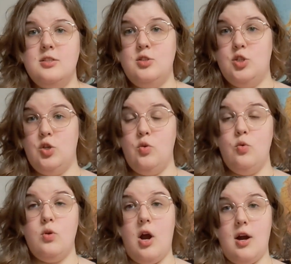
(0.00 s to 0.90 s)
Do
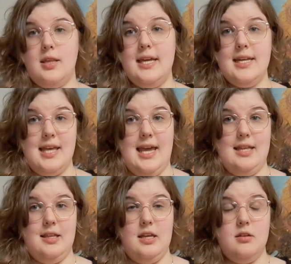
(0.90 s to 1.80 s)
Carly and
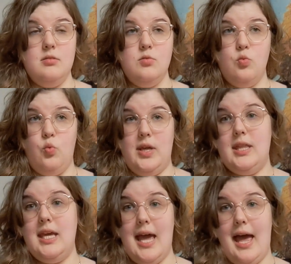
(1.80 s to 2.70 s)
Caitlin
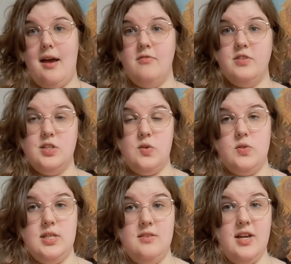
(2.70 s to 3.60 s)
really have
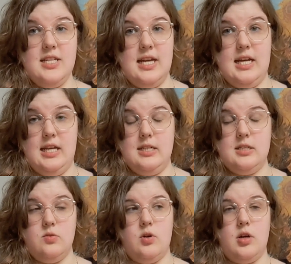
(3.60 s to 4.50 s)
dissociative identity
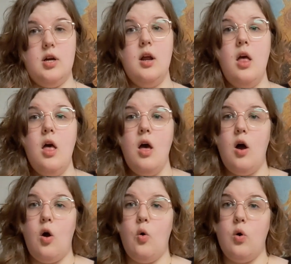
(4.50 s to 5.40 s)
disorder?
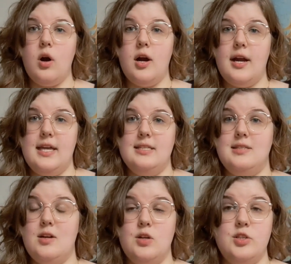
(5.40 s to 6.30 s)
Or is
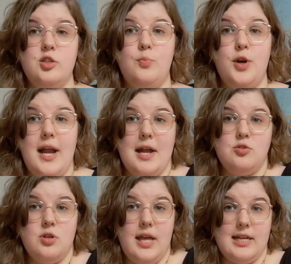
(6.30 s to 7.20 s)
there a
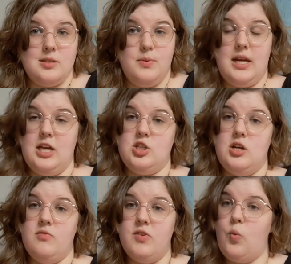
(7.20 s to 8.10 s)
supernatural
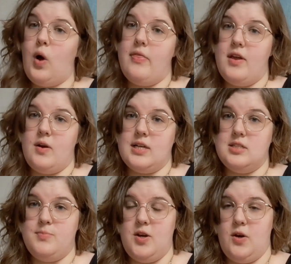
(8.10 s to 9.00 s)
explanation for what they're
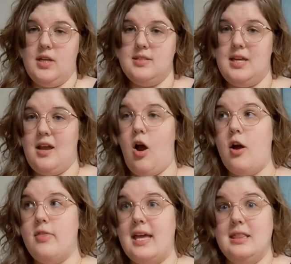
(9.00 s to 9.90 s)
experiencing? Are
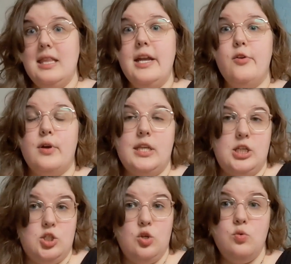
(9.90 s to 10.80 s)
they literally
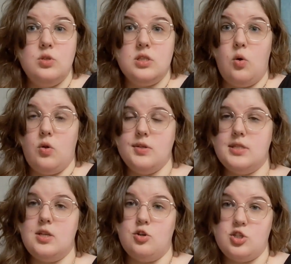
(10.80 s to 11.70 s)
two souls
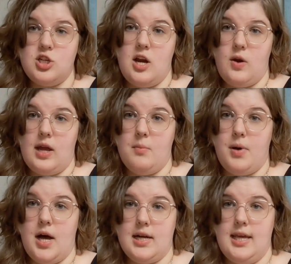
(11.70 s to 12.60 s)
that are sharing a
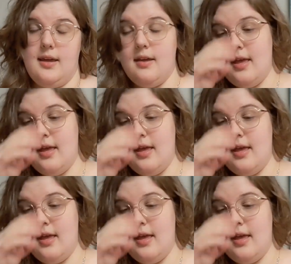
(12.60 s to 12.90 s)
body?